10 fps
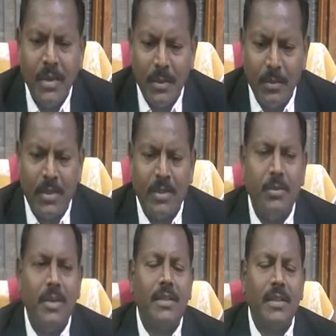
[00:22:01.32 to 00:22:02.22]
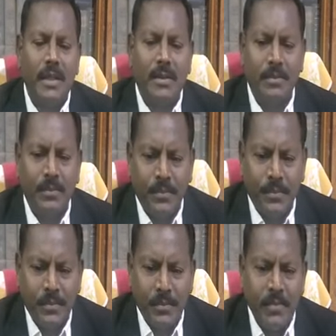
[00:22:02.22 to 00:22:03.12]
MS number 3,
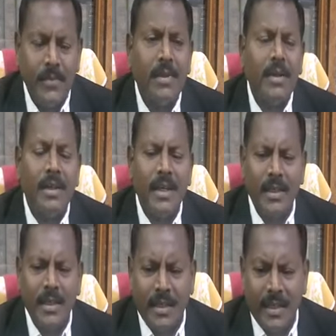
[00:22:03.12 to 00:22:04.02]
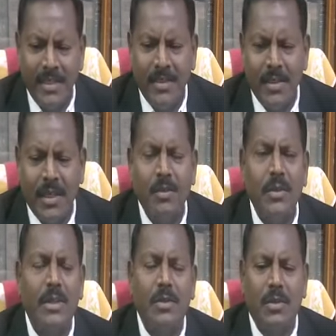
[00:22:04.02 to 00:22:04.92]
dated 10th
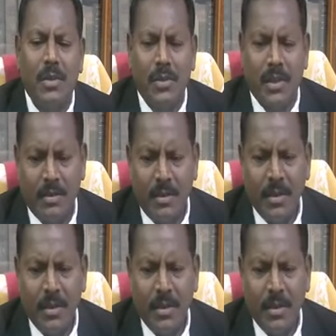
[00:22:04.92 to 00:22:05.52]
January 2000,